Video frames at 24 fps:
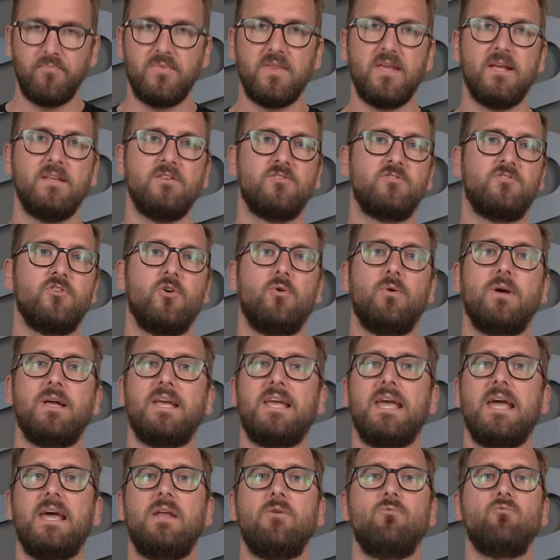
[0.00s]
And so
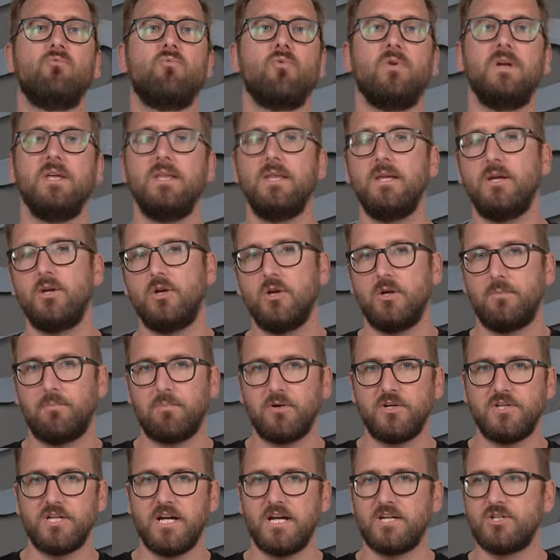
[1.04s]
again, really good
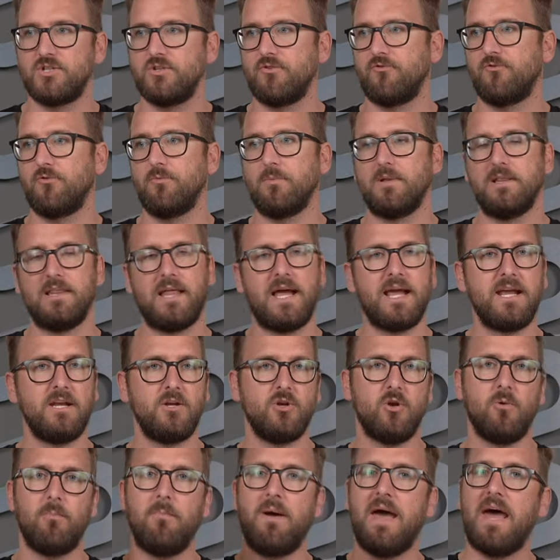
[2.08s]
protection from the light
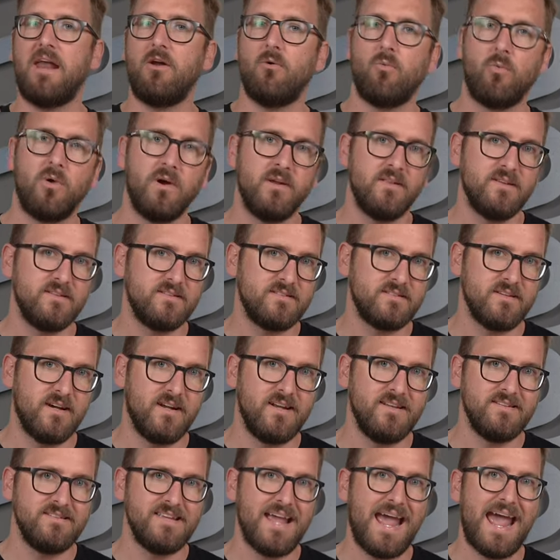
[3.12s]
no matter where the sun
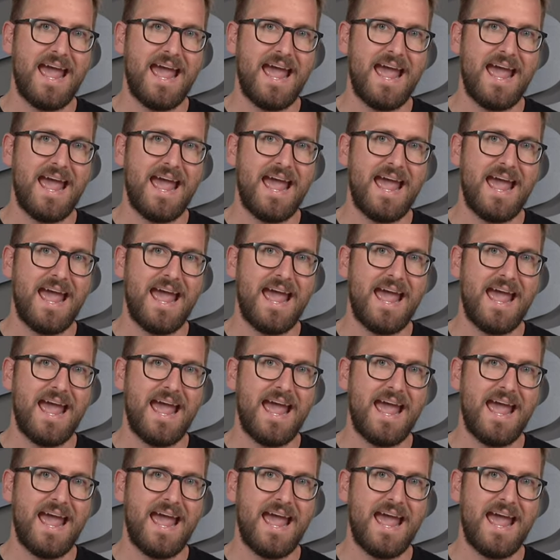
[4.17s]
is